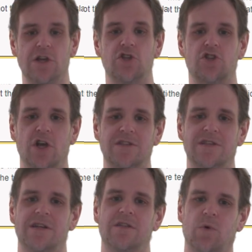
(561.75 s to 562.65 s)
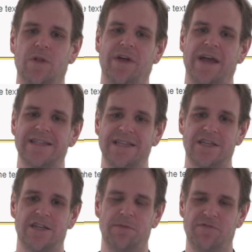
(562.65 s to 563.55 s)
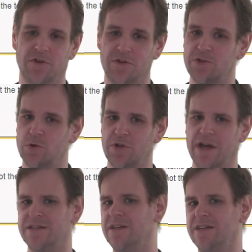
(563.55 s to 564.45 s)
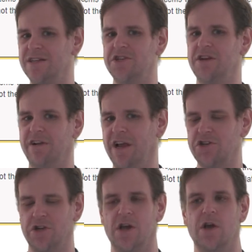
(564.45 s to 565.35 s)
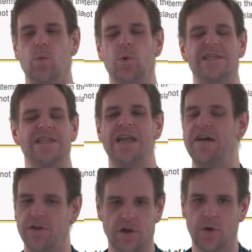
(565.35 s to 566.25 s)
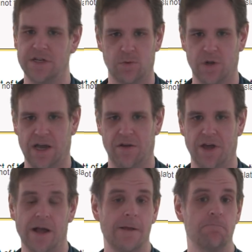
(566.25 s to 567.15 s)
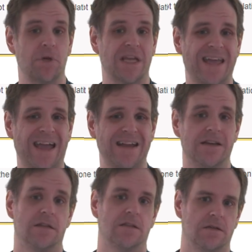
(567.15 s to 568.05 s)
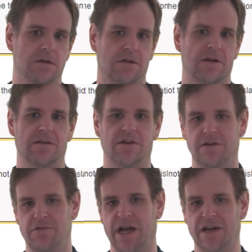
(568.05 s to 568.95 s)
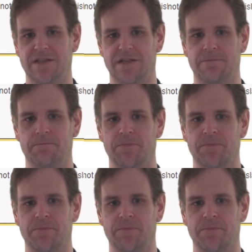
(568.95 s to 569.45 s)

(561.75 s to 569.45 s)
Certainly the one that existed before the 2019 general election was never going to allow that. But again, they're not grounded in reality.